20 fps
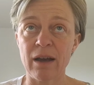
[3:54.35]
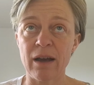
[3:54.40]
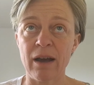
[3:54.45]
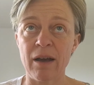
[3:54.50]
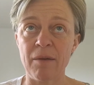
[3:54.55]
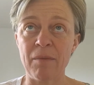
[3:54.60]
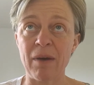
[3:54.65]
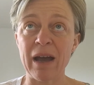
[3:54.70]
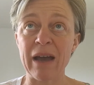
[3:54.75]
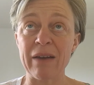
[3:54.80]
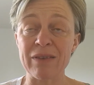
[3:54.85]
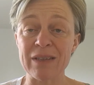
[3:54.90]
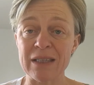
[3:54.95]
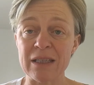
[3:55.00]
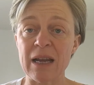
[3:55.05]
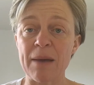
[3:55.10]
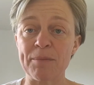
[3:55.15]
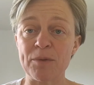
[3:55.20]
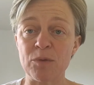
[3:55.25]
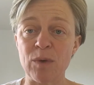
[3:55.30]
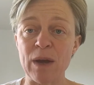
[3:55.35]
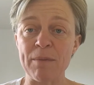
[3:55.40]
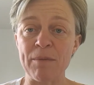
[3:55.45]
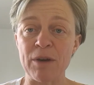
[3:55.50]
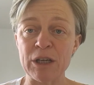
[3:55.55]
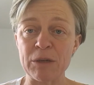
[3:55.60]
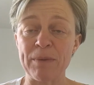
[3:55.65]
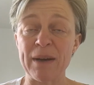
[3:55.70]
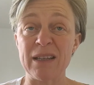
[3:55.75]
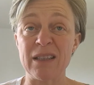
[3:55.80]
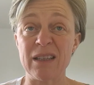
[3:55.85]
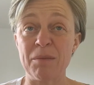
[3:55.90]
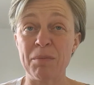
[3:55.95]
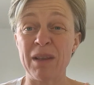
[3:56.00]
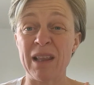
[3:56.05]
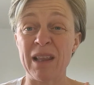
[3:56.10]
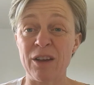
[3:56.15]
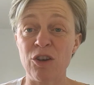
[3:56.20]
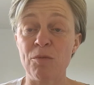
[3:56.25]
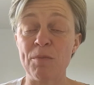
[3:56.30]
I have slept way much better,
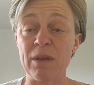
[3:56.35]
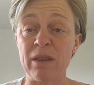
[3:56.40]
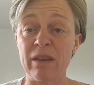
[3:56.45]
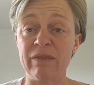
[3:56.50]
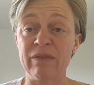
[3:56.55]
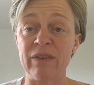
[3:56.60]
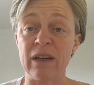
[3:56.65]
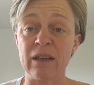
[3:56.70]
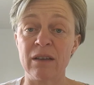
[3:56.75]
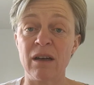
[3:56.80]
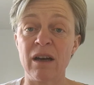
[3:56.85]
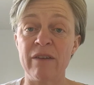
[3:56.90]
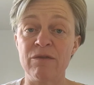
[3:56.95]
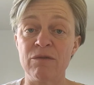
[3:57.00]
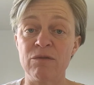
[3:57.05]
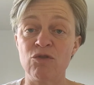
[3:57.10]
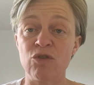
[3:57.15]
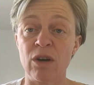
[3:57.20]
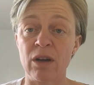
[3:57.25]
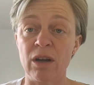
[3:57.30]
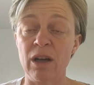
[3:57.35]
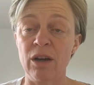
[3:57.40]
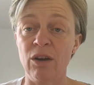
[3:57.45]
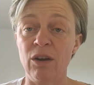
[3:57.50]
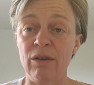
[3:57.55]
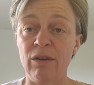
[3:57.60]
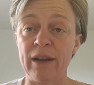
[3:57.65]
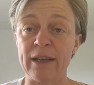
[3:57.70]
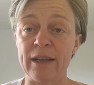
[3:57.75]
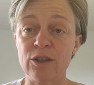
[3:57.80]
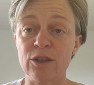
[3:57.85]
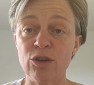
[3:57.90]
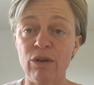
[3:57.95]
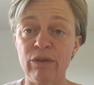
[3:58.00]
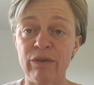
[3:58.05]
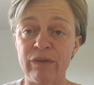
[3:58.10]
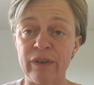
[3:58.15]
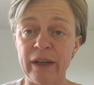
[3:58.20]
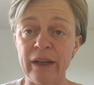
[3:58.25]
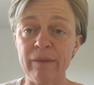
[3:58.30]
but that could be the fact that I've drunk a lot less
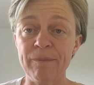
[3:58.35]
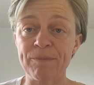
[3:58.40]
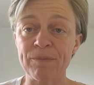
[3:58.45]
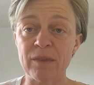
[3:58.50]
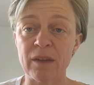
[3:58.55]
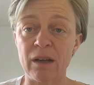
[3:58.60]
coffee